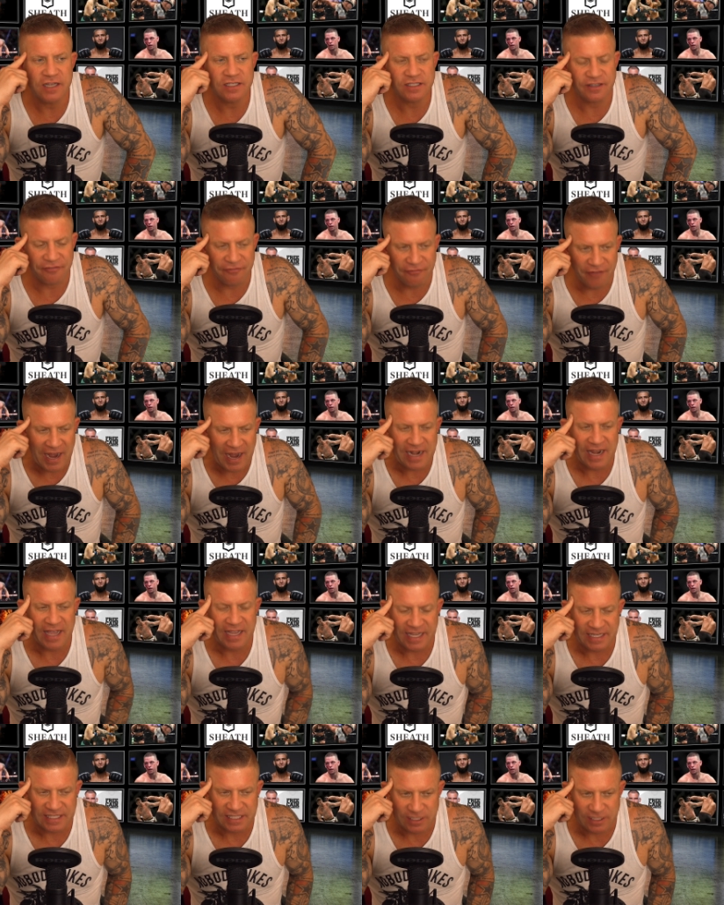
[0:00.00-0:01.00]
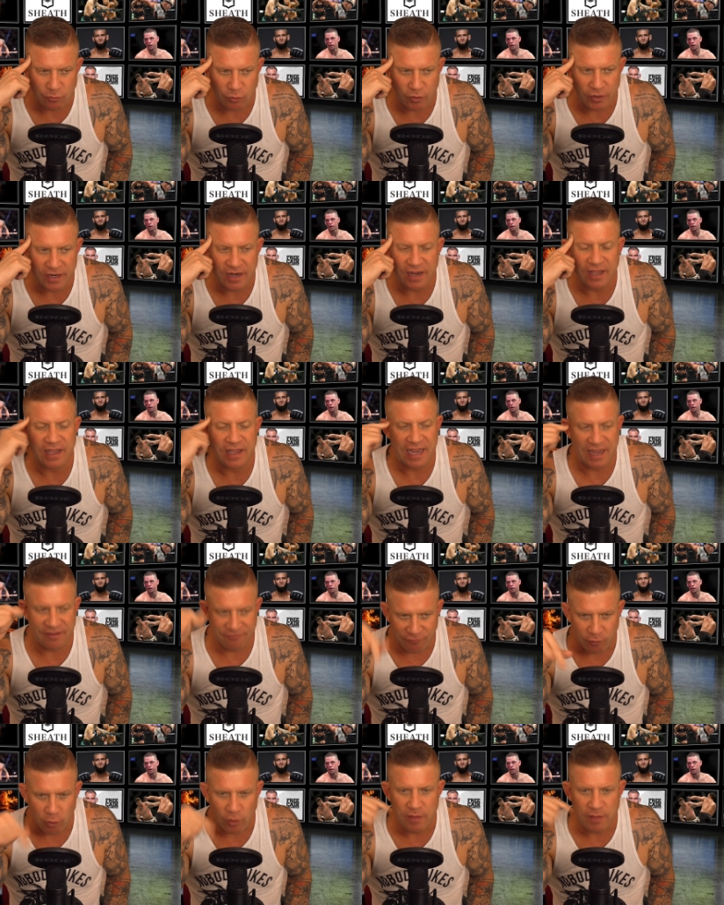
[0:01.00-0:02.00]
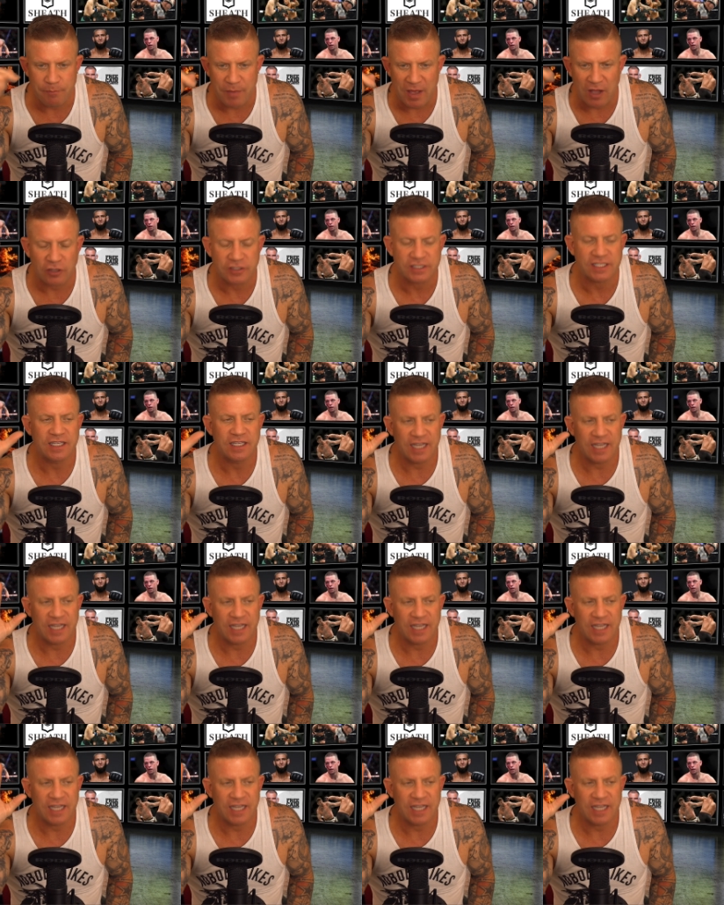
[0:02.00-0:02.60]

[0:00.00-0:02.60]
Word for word: to fight against someone for the belt